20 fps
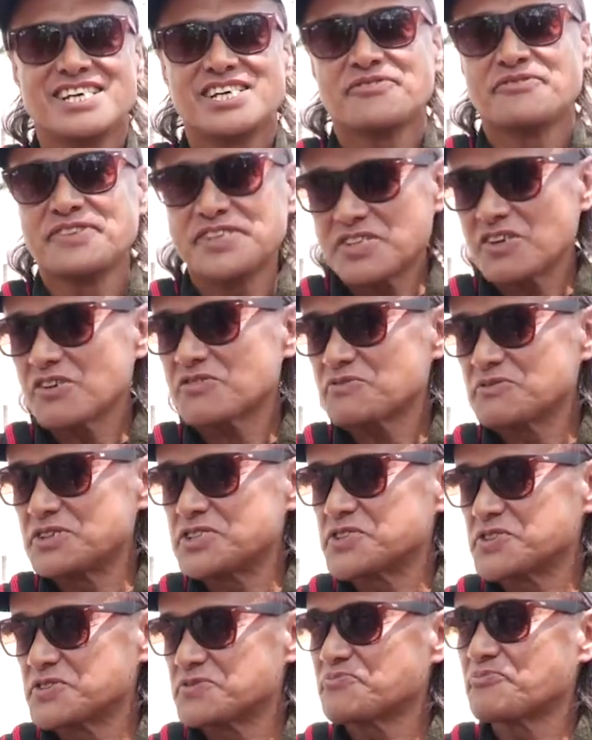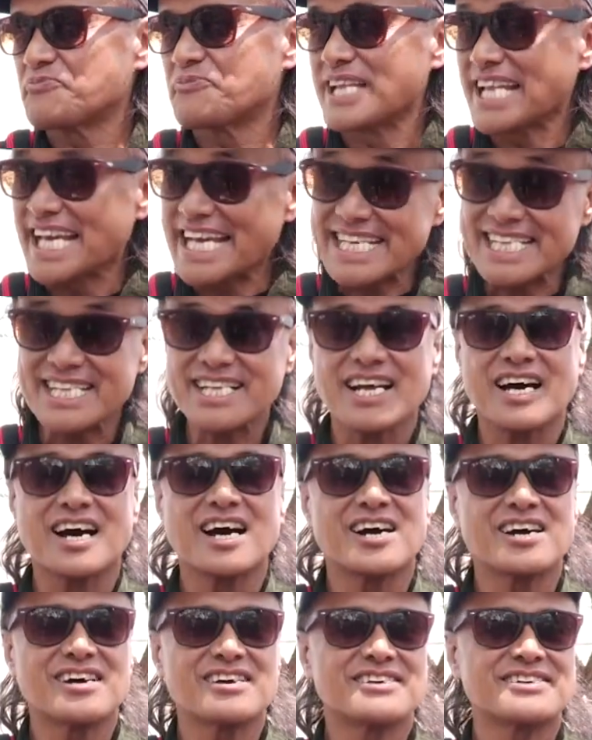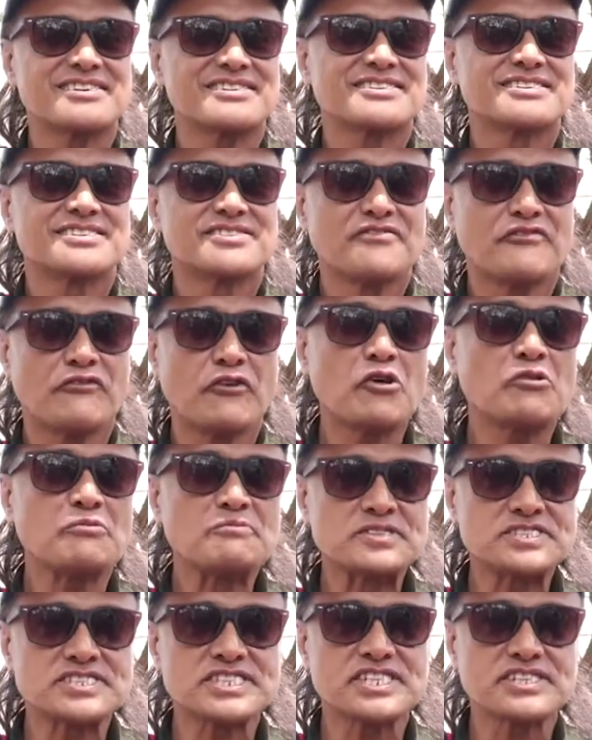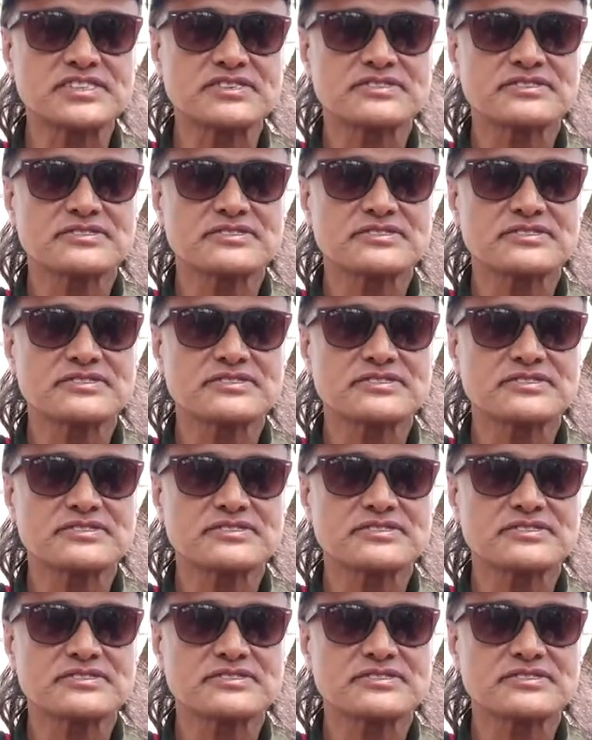we thought we should blend our folk music